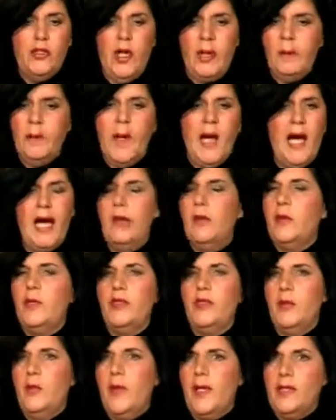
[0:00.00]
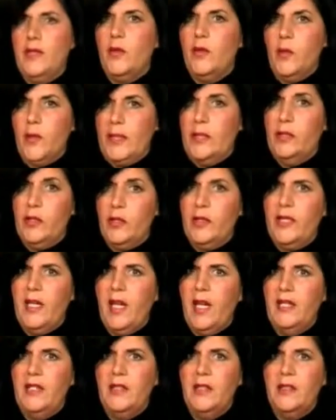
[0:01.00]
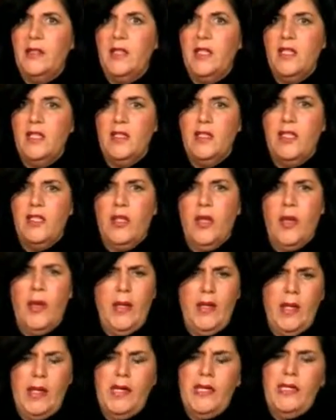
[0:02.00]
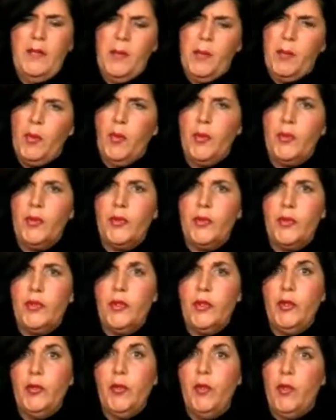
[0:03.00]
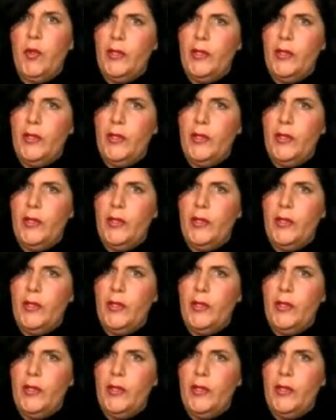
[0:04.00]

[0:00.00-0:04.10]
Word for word: Not power in the way that we look at it, you know, uh, in a boardroom yeah.